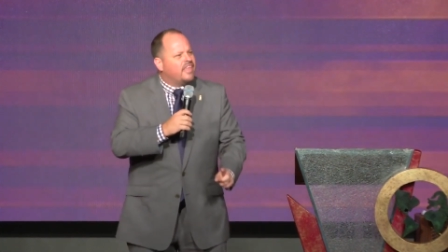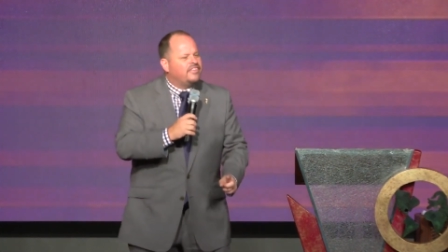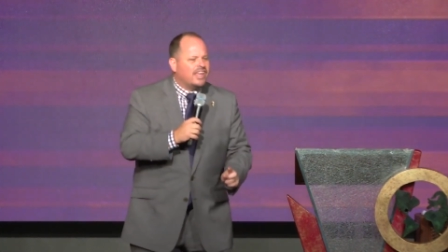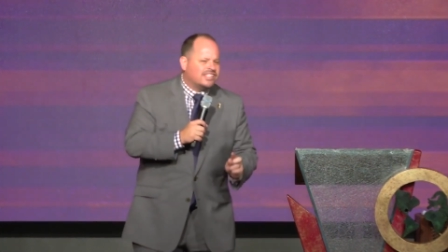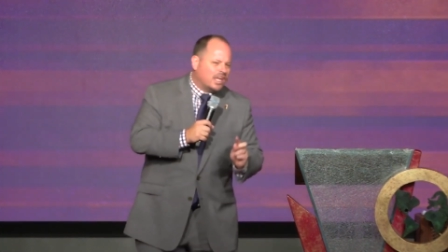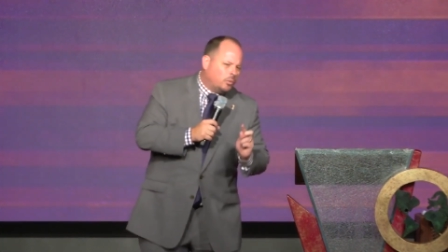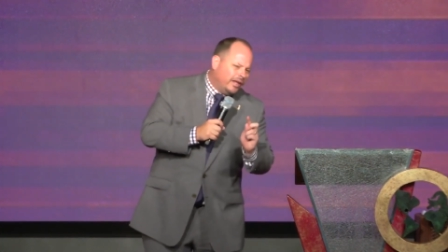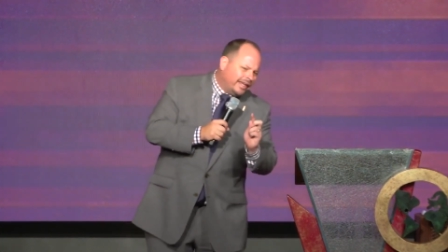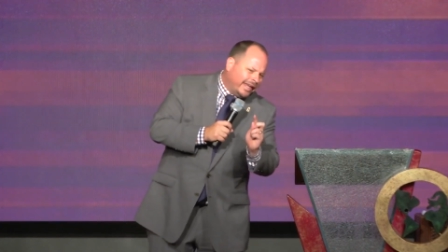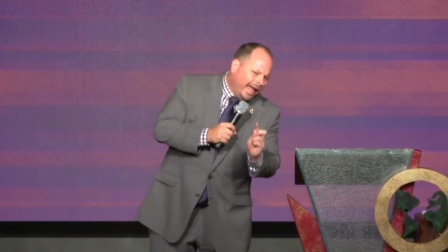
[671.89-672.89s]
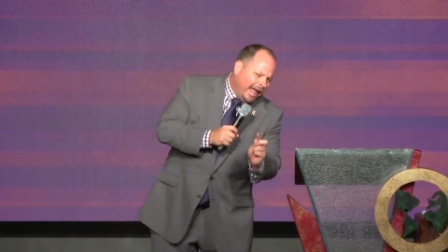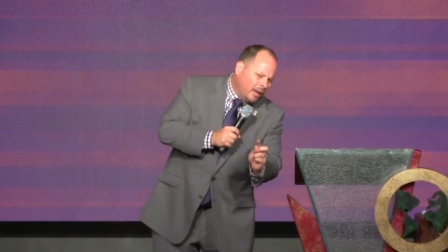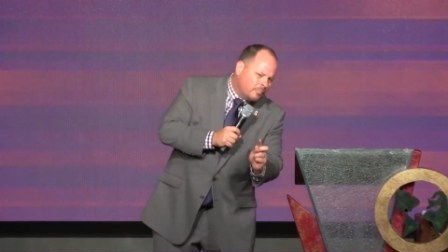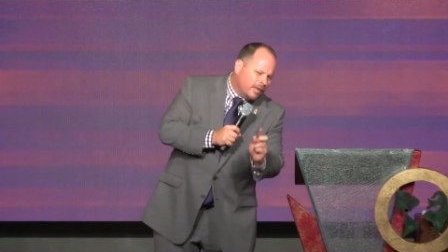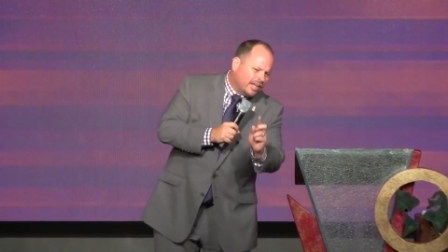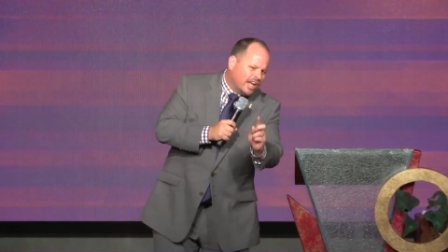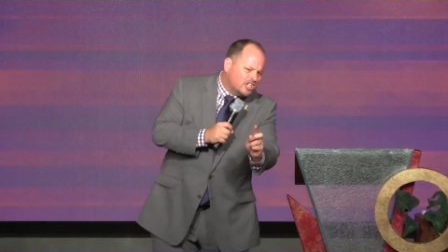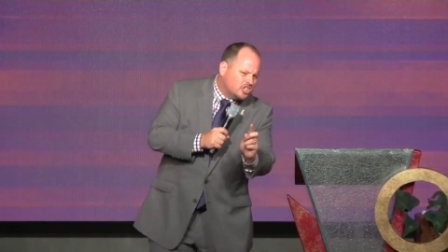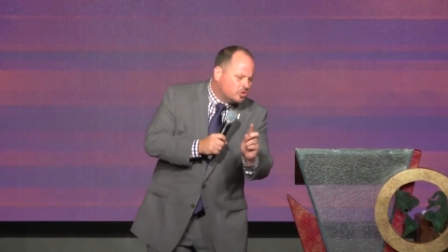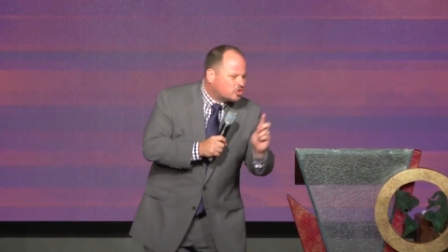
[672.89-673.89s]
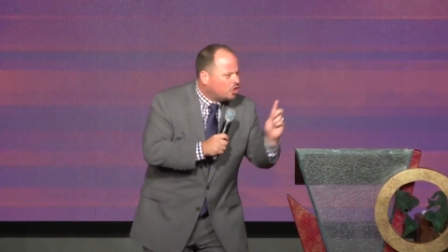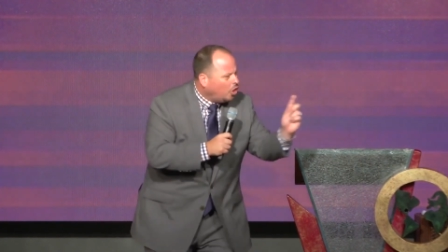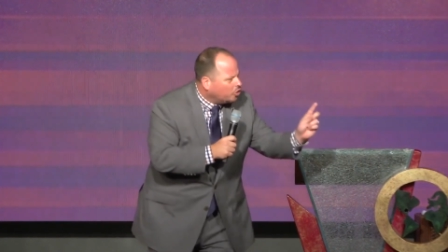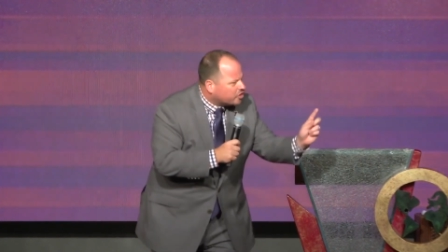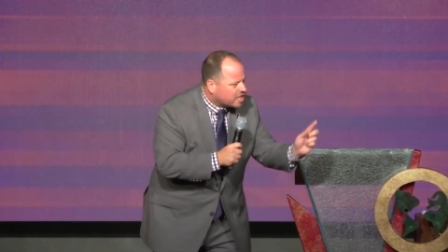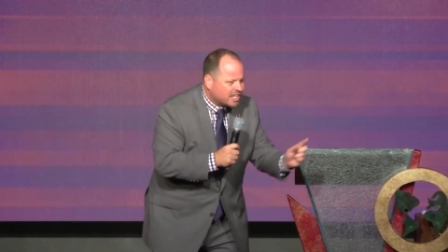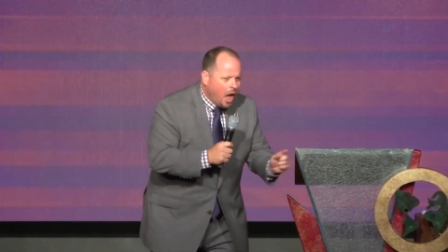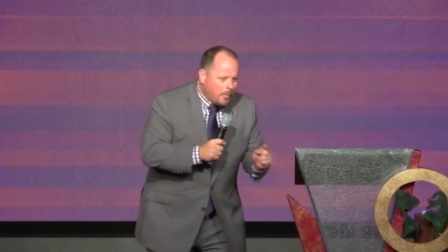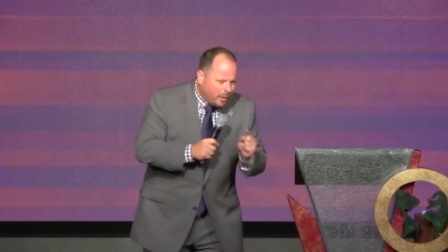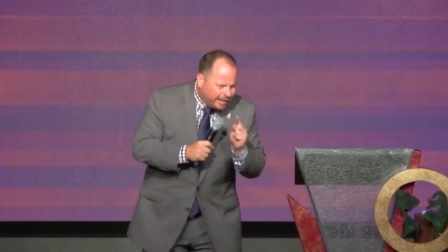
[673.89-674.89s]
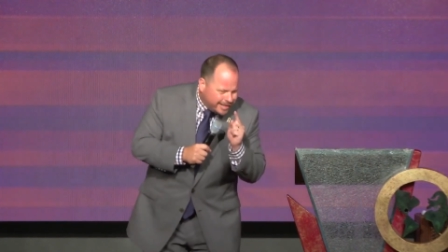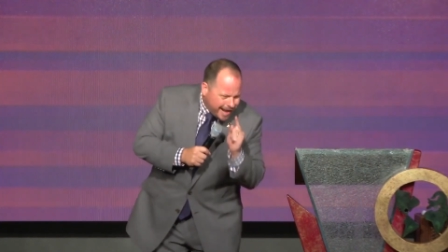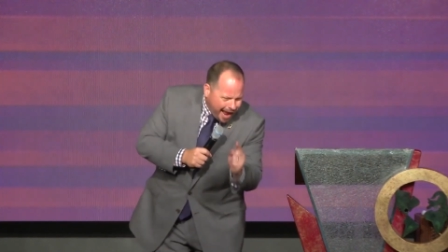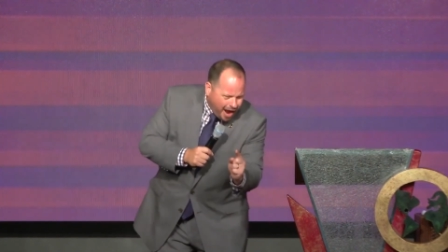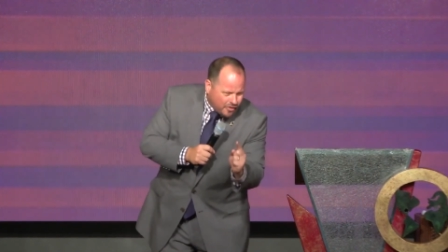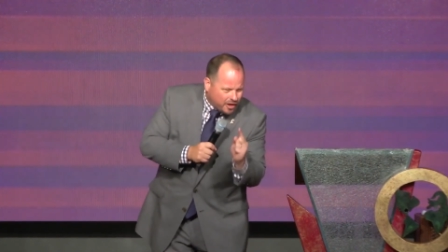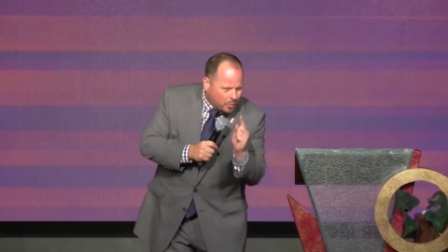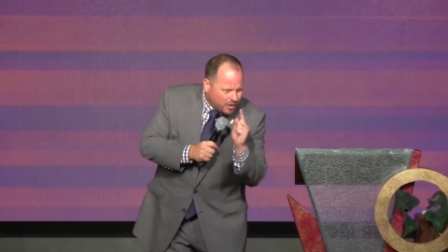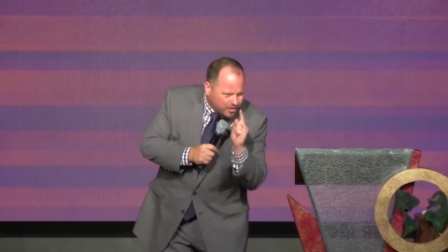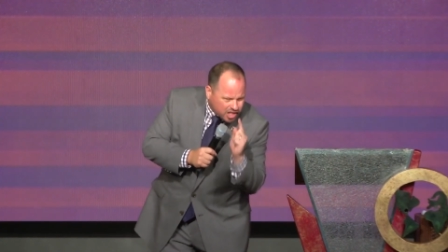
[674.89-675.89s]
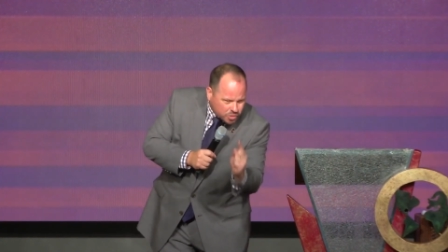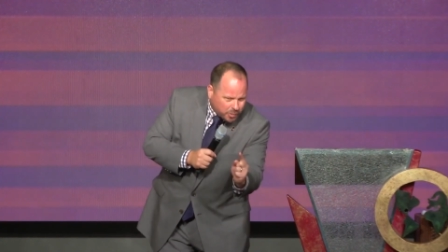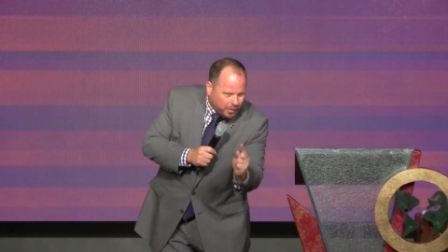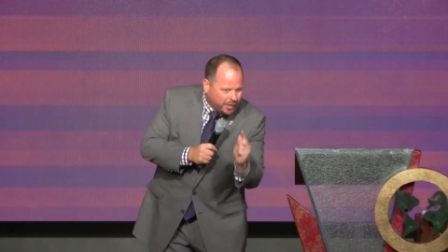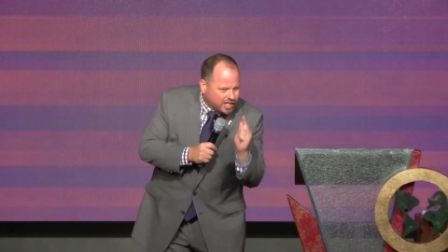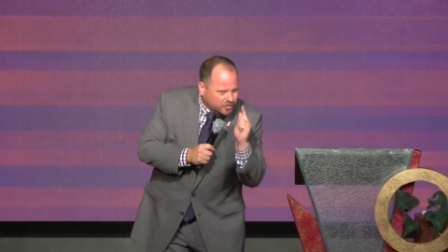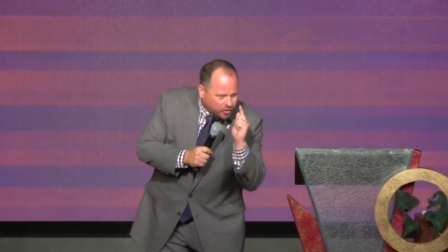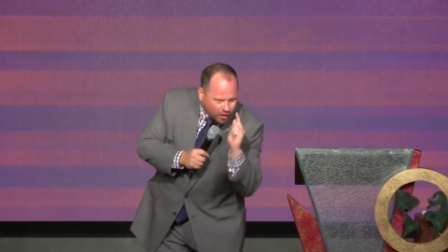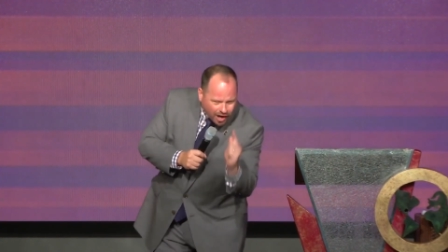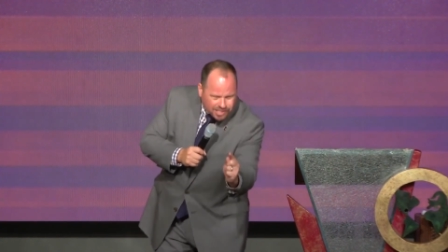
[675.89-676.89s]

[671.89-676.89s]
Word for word: Then they said, We came because you told us, but now that we've experienced for